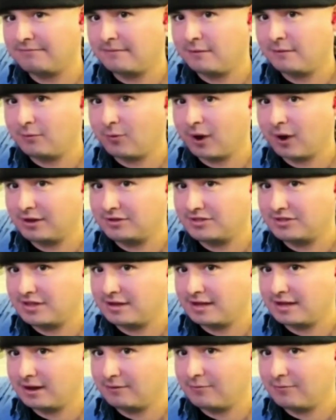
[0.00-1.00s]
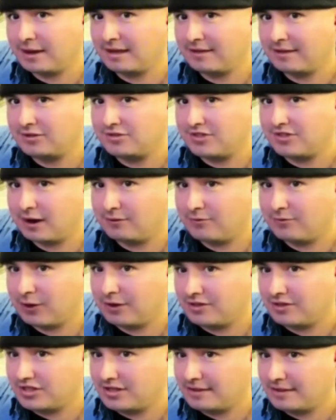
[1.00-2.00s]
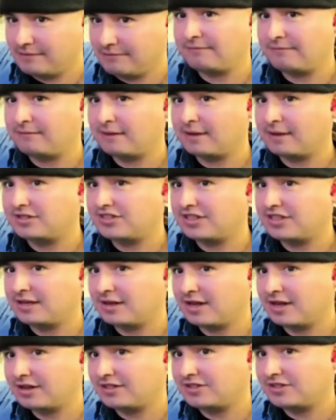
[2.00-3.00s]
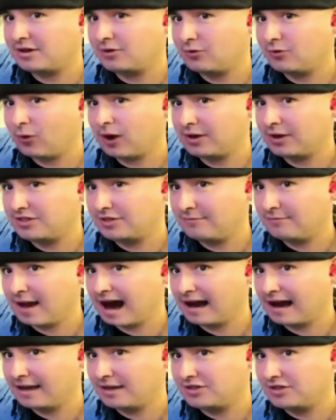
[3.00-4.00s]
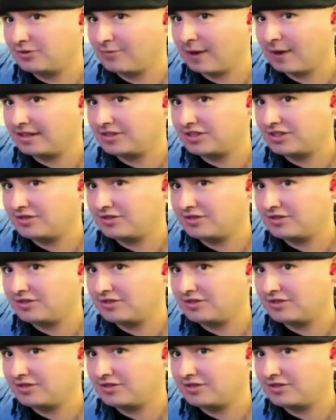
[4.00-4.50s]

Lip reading: Warranty and maintenance coverage. The ZDX's warranty package matches